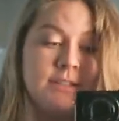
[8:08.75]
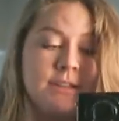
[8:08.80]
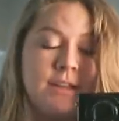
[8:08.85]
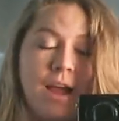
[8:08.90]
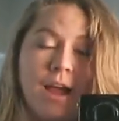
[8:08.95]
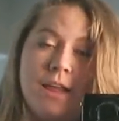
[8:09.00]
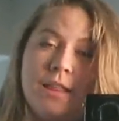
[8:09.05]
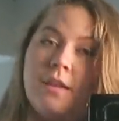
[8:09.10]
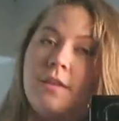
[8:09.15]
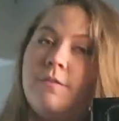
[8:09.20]
is
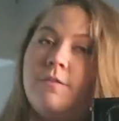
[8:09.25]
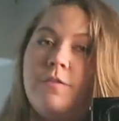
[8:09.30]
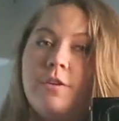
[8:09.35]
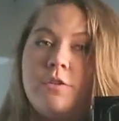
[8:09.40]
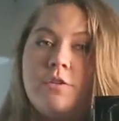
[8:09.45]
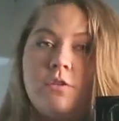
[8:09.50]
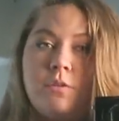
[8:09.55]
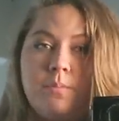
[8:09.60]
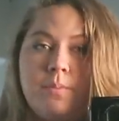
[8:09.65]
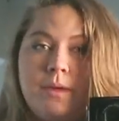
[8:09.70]
an Eileen
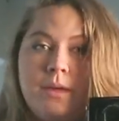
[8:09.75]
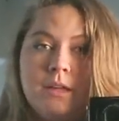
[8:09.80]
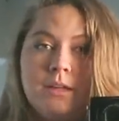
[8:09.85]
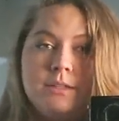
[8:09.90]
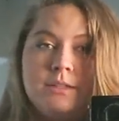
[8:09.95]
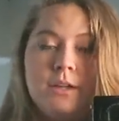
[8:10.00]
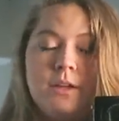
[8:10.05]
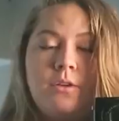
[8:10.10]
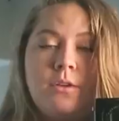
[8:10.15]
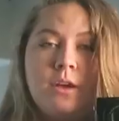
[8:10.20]
Fisher
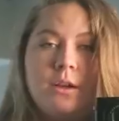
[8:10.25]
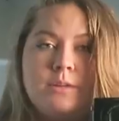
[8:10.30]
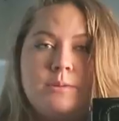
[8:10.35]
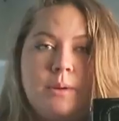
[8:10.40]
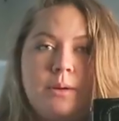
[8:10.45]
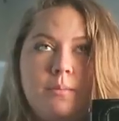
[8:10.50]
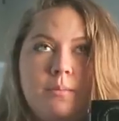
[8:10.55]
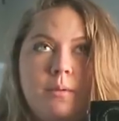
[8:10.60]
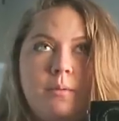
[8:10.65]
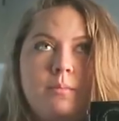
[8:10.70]
piece and you guys
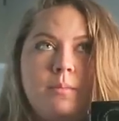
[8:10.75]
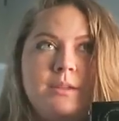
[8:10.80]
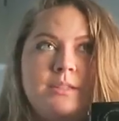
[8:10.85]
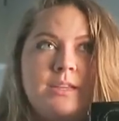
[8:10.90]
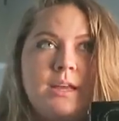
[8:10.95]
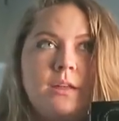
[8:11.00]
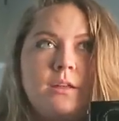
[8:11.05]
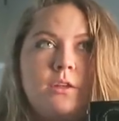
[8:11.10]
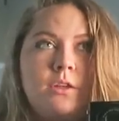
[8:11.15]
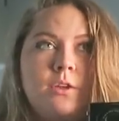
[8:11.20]
might remember me
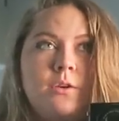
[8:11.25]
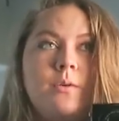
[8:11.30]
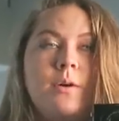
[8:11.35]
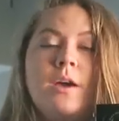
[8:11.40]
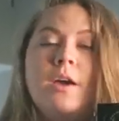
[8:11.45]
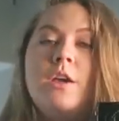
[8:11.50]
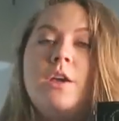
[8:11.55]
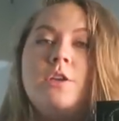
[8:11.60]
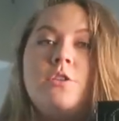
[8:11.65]
telling you